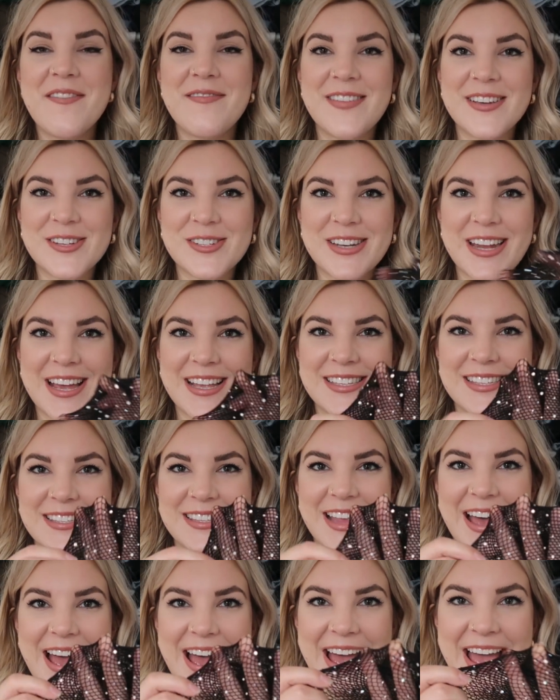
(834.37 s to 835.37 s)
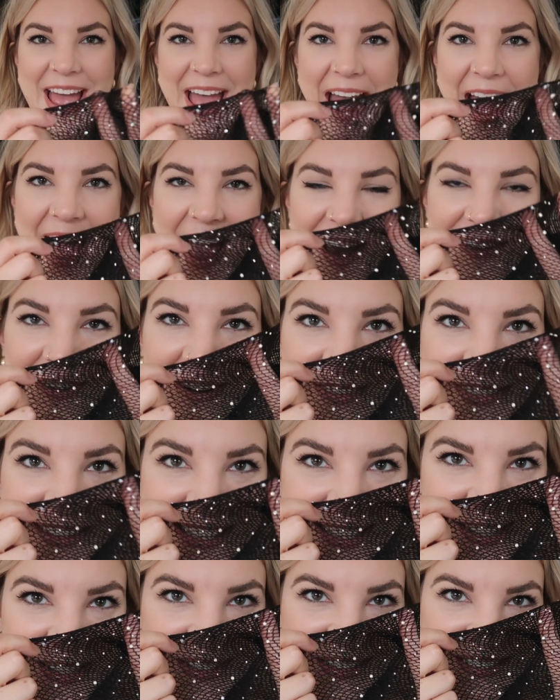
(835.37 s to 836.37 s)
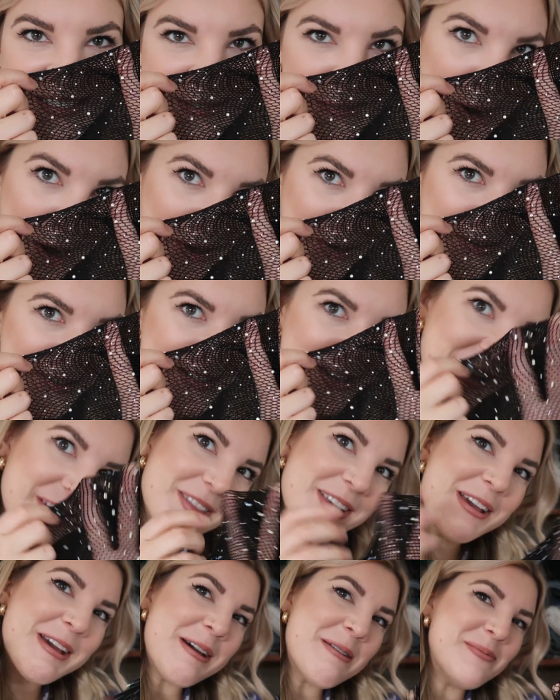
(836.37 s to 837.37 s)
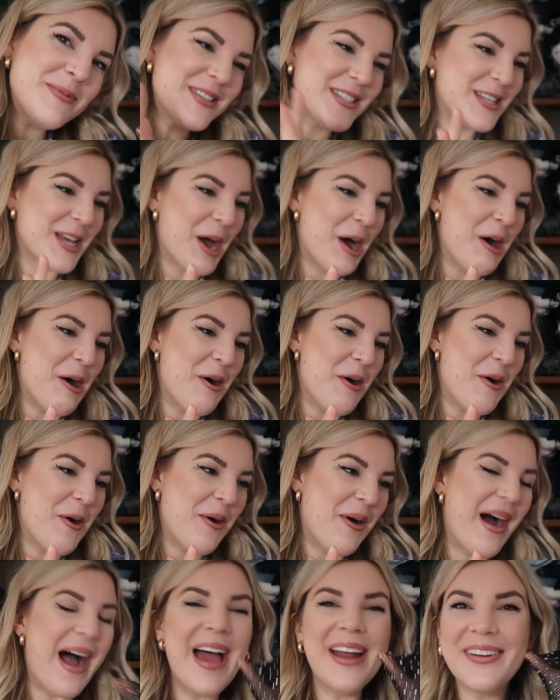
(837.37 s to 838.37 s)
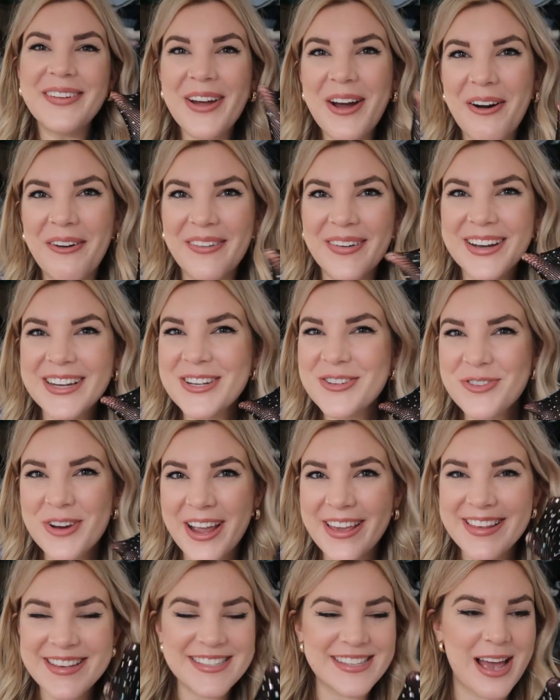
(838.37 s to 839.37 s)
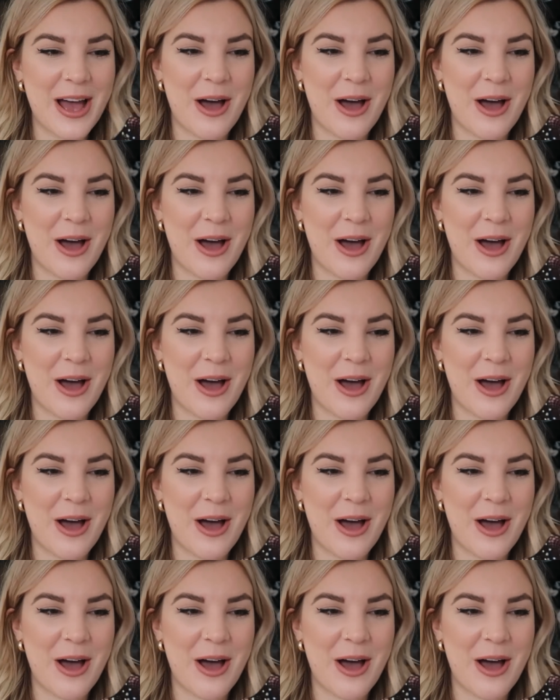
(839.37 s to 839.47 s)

fishnets that have all these little sparkles on them. So I don't know, I'm gonna try these